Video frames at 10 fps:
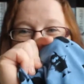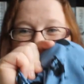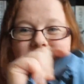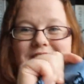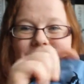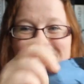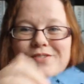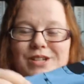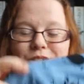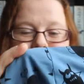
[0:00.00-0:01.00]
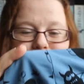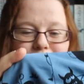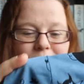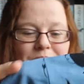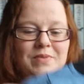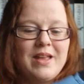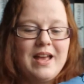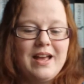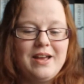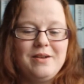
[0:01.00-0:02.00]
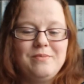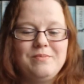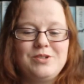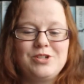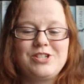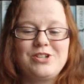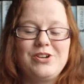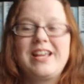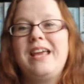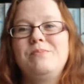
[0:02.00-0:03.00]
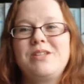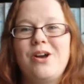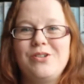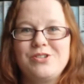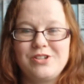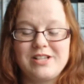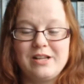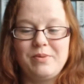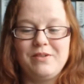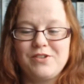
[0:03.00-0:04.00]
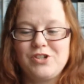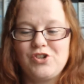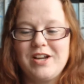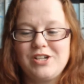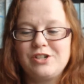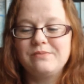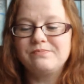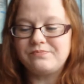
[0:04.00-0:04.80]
jersey over the top, just so it keeps it on, so it's a little bit of a stretch.